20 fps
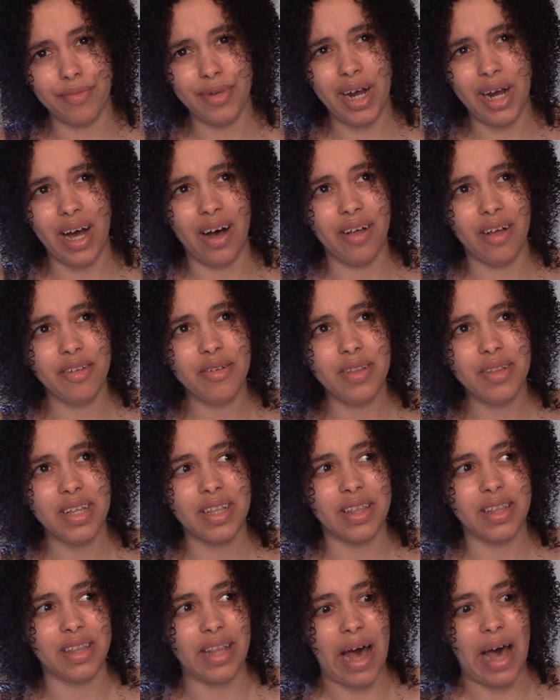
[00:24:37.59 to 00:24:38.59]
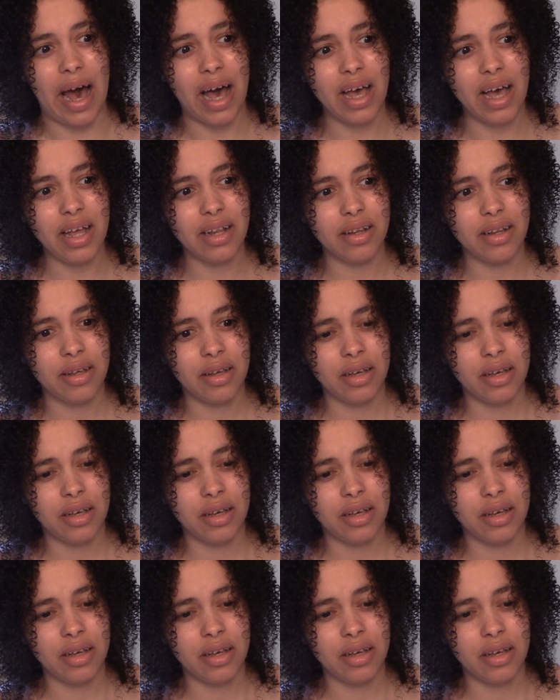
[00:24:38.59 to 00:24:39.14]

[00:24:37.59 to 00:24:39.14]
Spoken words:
yeah, other than that,